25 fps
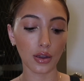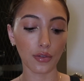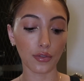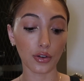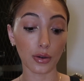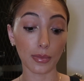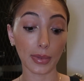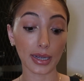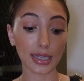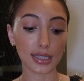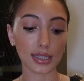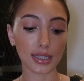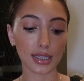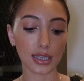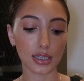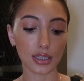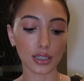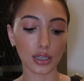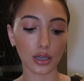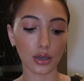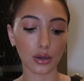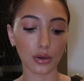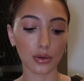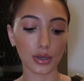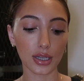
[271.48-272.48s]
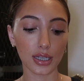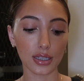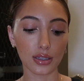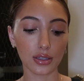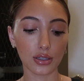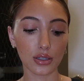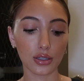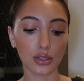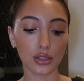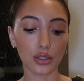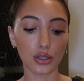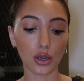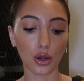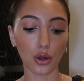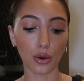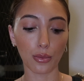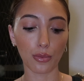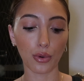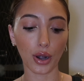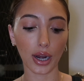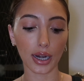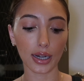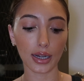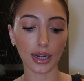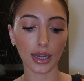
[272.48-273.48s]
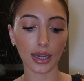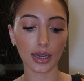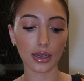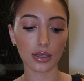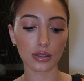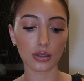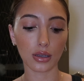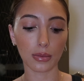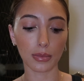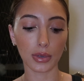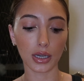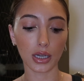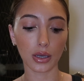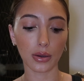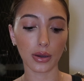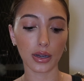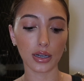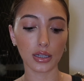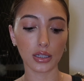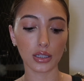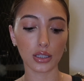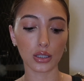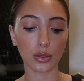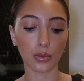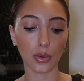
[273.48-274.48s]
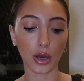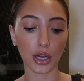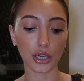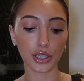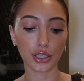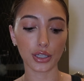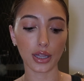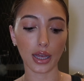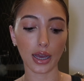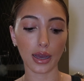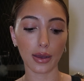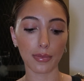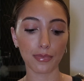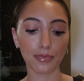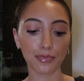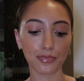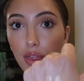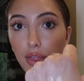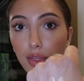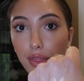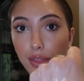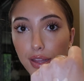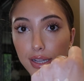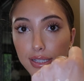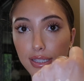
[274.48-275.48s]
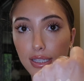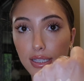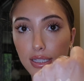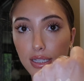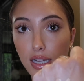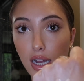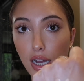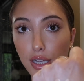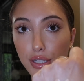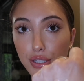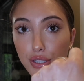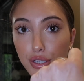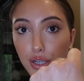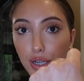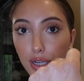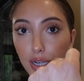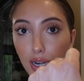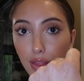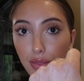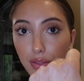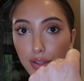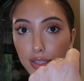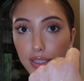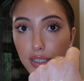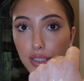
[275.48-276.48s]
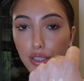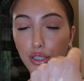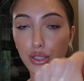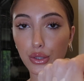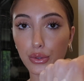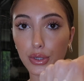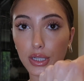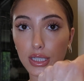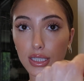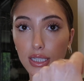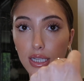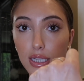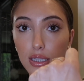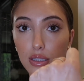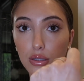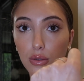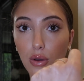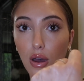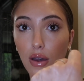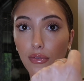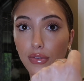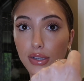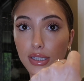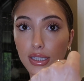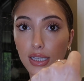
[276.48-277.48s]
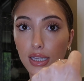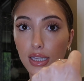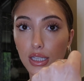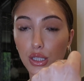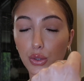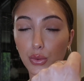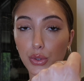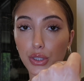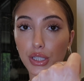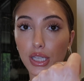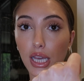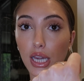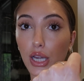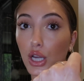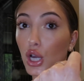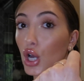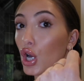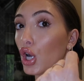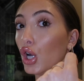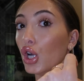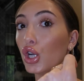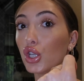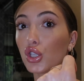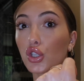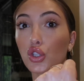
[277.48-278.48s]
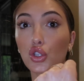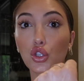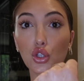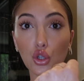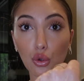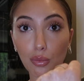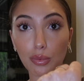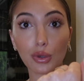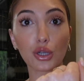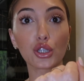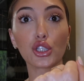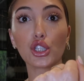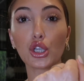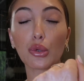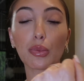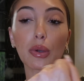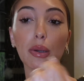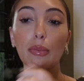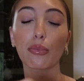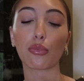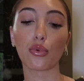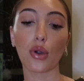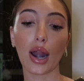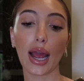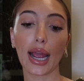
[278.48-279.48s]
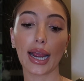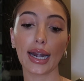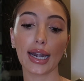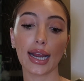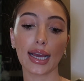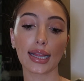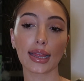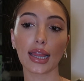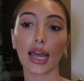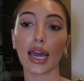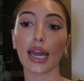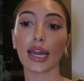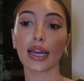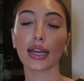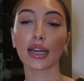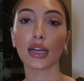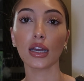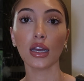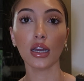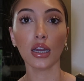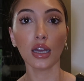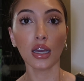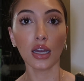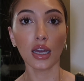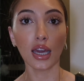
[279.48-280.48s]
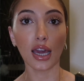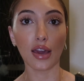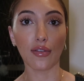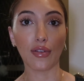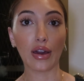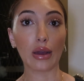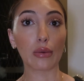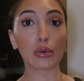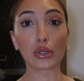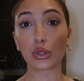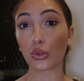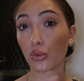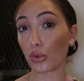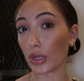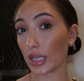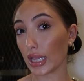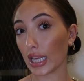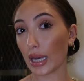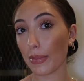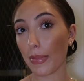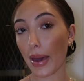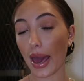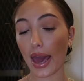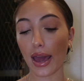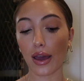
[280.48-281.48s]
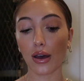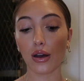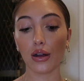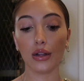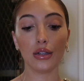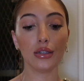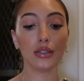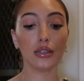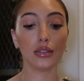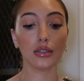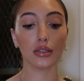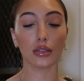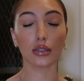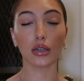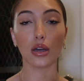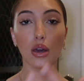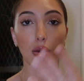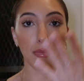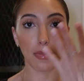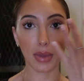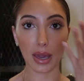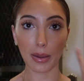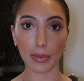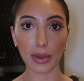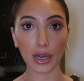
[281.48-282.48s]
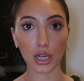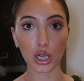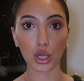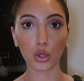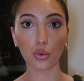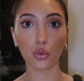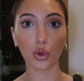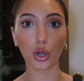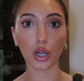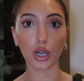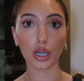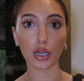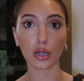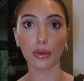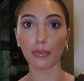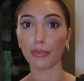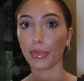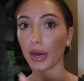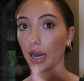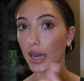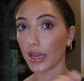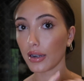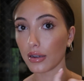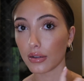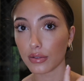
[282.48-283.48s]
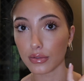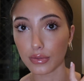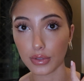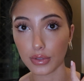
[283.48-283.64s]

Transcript: for my skin tone, is so brightening. So I'm gonna go ahead and swatch them. This is Custard and this is Nougatine, so obviously this one's like super bright, and like if I was really pale maybe it could work, but